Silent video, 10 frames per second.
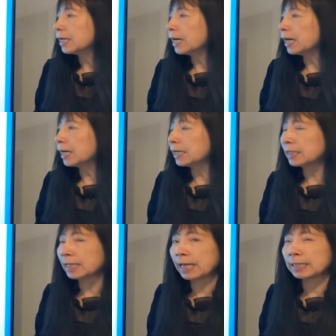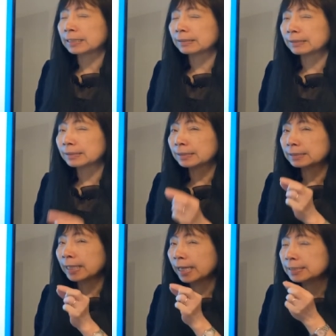uh, like
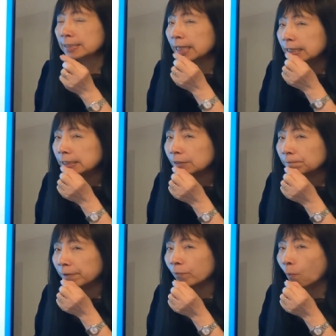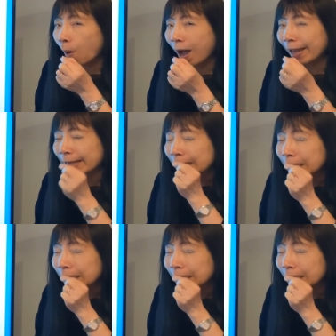taste a little bit wine